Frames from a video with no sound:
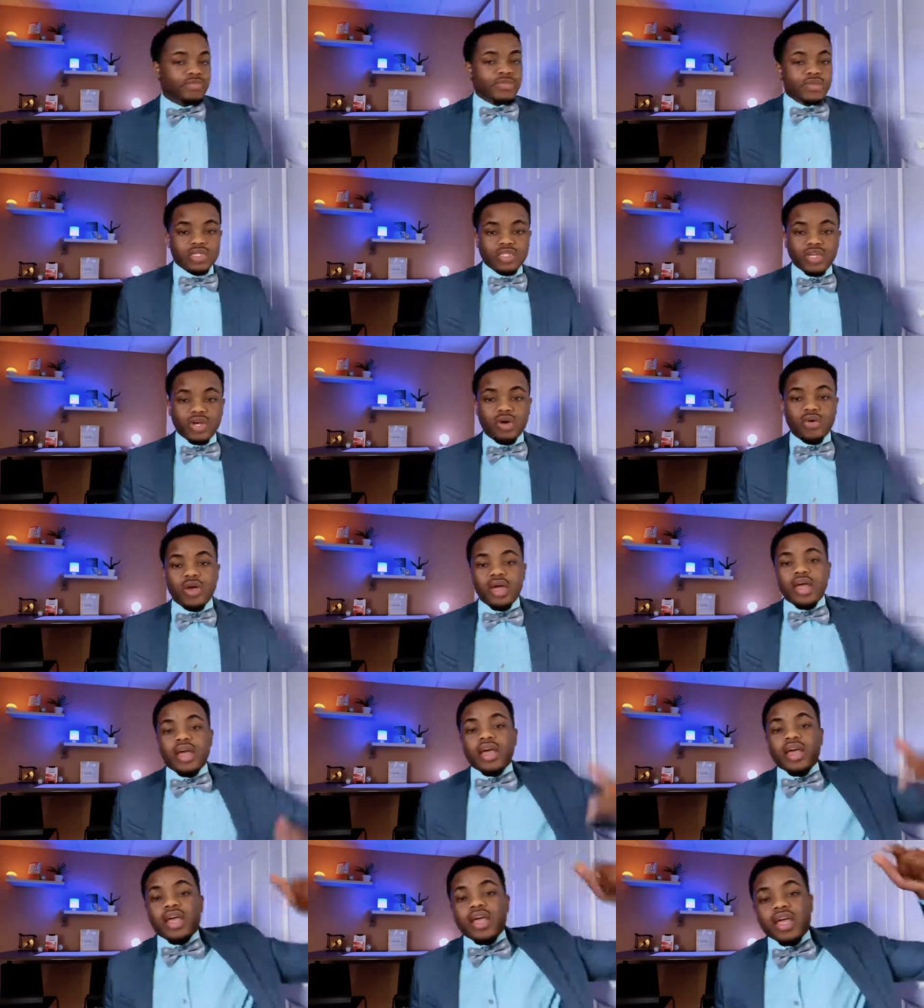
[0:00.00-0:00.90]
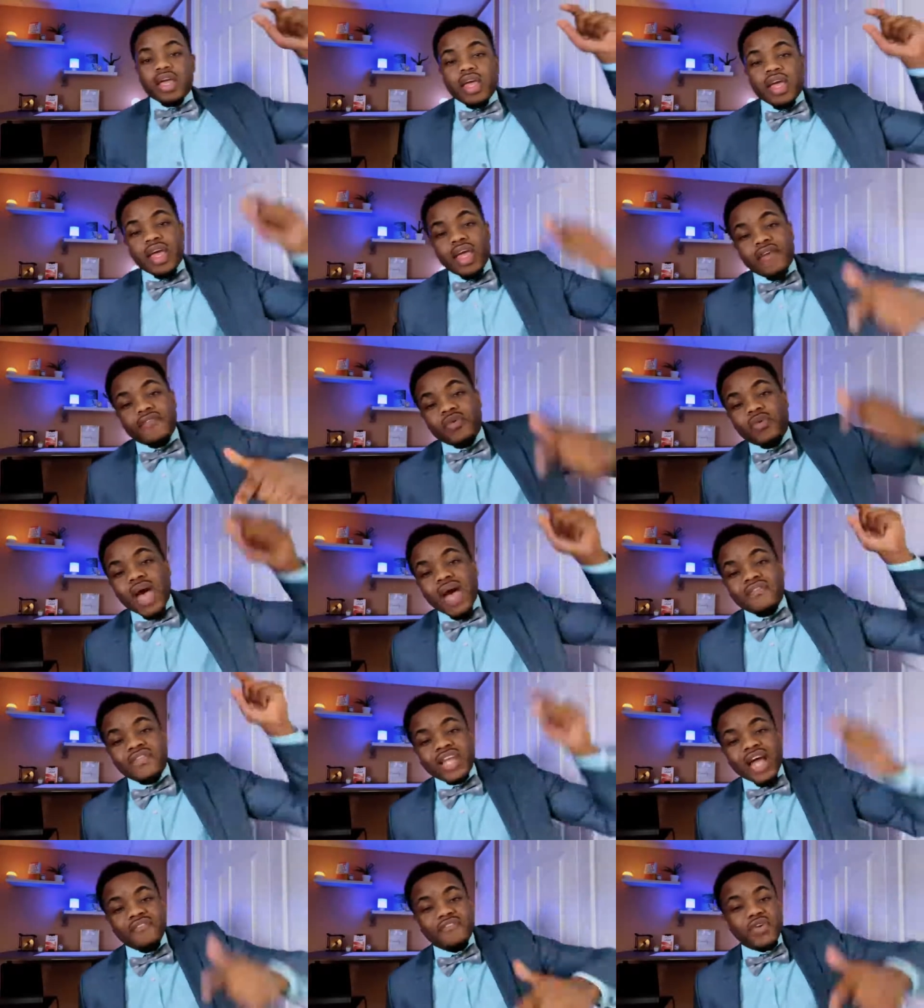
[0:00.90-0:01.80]
So if you
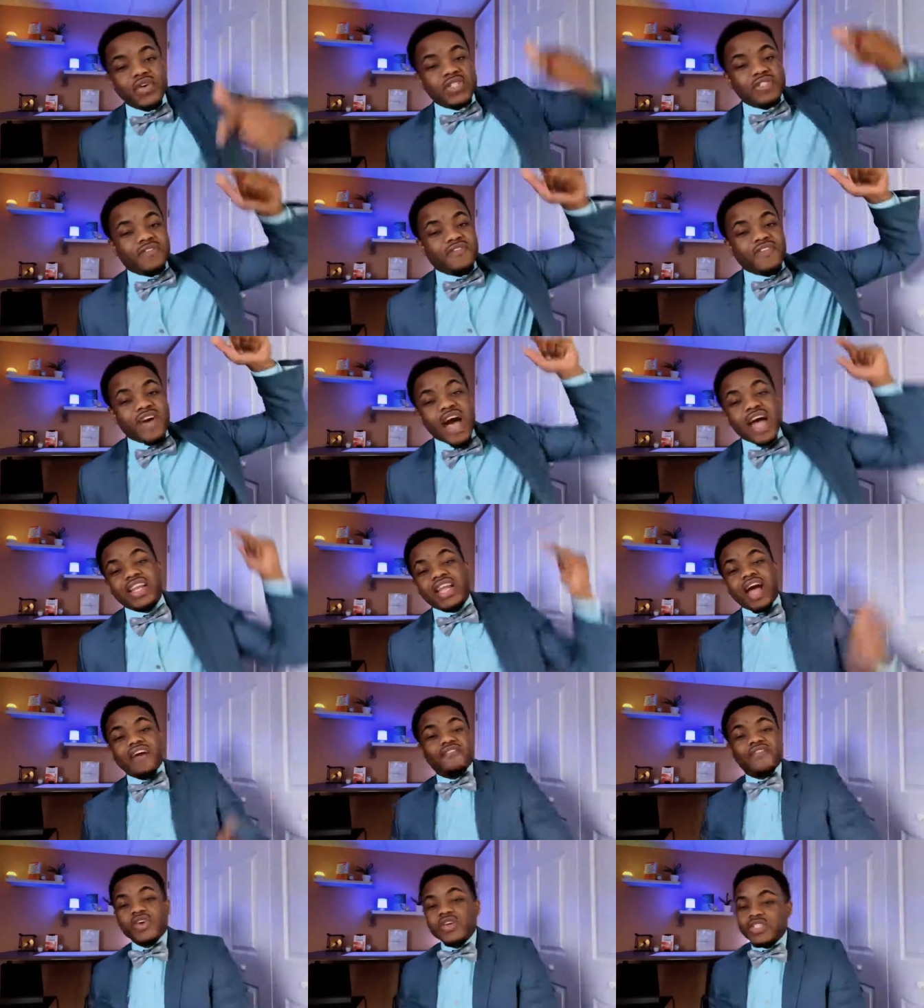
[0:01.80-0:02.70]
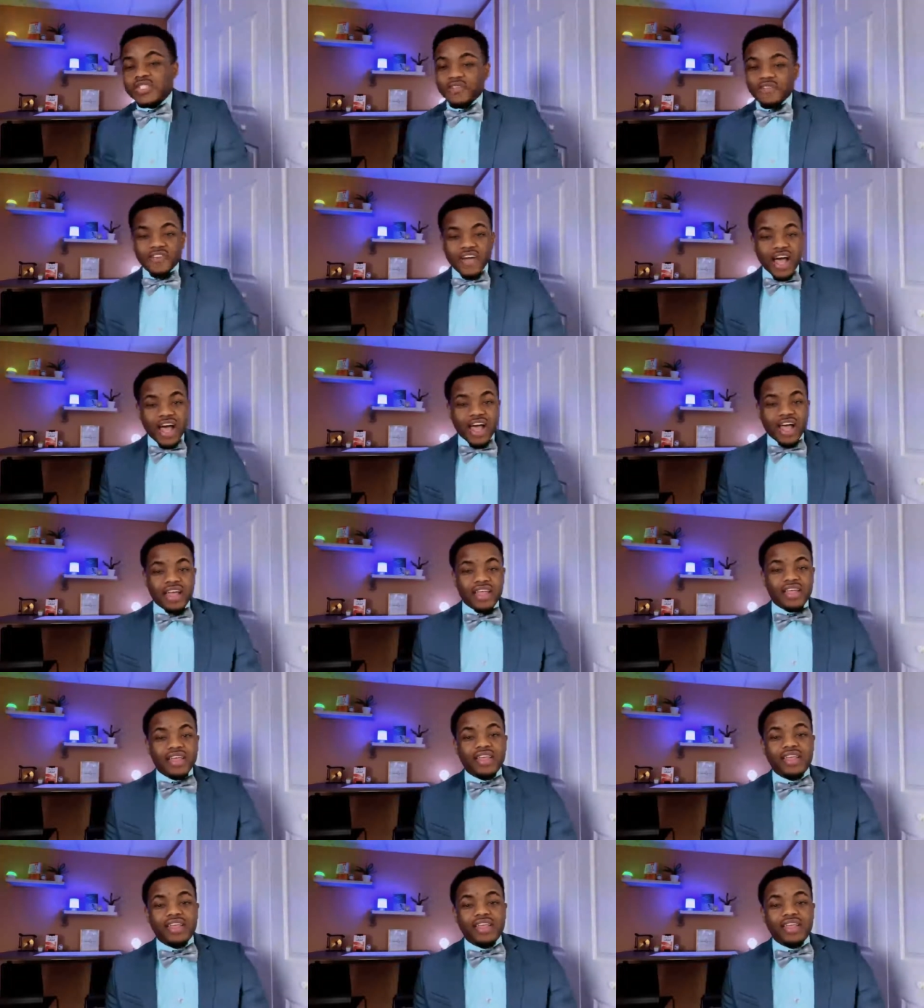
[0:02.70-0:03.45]
haven't diversified, diversify.